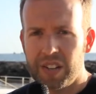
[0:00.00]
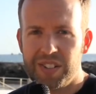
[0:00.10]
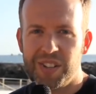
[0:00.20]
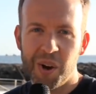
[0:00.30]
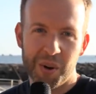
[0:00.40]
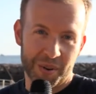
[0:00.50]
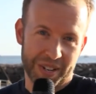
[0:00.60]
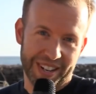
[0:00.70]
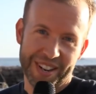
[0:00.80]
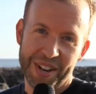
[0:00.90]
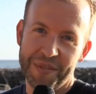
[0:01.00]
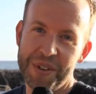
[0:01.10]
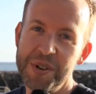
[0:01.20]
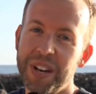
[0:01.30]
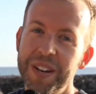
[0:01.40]
So if
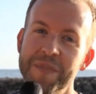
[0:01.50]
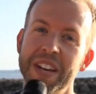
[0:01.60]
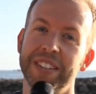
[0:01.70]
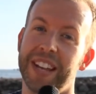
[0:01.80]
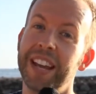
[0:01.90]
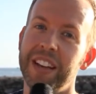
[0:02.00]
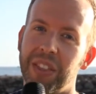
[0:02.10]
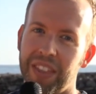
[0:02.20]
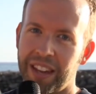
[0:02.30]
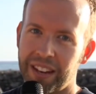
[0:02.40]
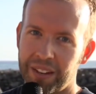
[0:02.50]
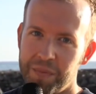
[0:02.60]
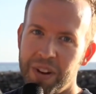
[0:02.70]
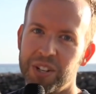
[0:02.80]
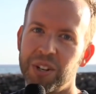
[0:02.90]
you can miss anything,
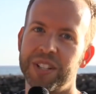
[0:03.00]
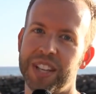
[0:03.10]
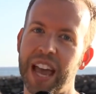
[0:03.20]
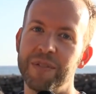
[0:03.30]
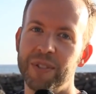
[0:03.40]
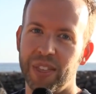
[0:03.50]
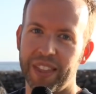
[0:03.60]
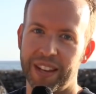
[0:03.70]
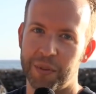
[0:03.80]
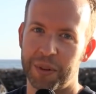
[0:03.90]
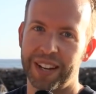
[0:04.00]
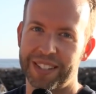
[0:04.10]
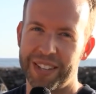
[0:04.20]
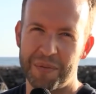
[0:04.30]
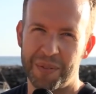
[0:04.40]
make sure it's everything
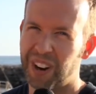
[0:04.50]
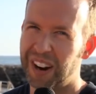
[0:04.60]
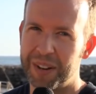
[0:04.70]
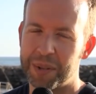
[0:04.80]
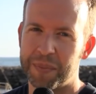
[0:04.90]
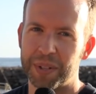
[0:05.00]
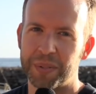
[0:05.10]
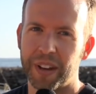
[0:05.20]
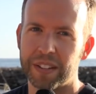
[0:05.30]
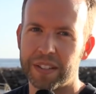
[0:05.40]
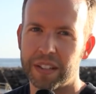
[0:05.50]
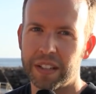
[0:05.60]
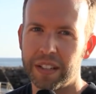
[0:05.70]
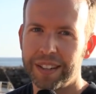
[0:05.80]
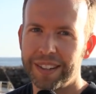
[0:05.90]
except for Awesomeness Fest.
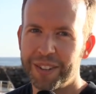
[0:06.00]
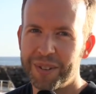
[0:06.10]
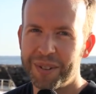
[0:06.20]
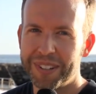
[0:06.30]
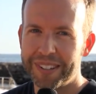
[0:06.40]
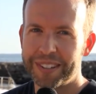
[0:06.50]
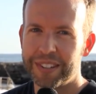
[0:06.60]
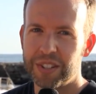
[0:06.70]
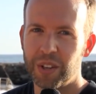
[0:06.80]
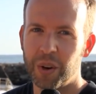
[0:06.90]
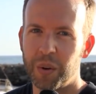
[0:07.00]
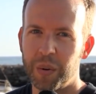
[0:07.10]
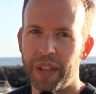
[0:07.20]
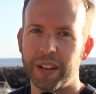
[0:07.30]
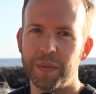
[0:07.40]
So
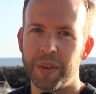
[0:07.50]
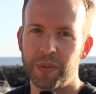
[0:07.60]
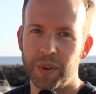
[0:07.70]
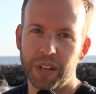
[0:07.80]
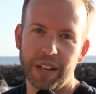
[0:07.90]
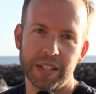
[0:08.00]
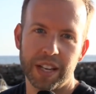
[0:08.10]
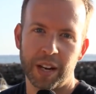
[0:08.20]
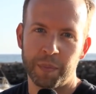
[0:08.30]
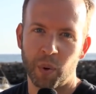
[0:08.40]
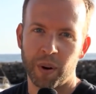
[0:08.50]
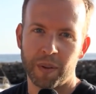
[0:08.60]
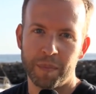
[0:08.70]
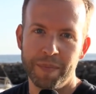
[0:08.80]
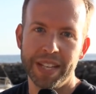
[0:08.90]
like if your kid's getting
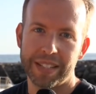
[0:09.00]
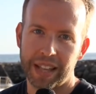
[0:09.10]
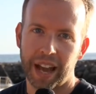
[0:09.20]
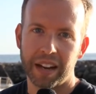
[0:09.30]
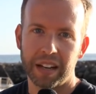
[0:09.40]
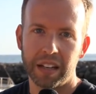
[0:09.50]
born, miss that.